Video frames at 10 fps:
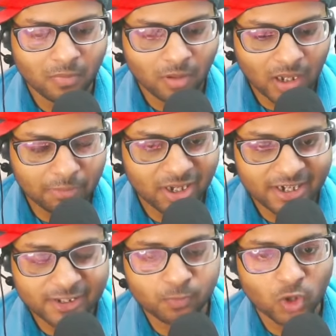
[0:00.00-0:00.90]
I mean, it
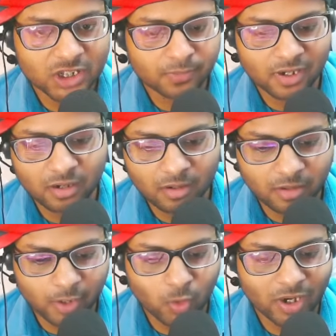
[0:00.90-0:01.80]
is possible
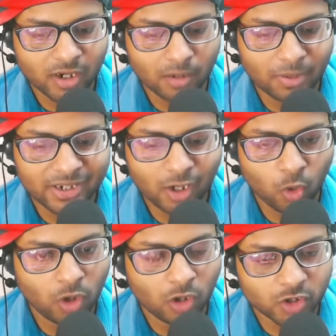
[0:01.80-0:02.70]
you can complete the
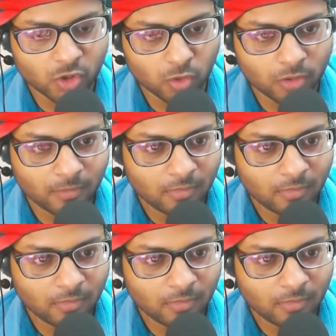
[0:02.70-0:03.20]
whole lost loot.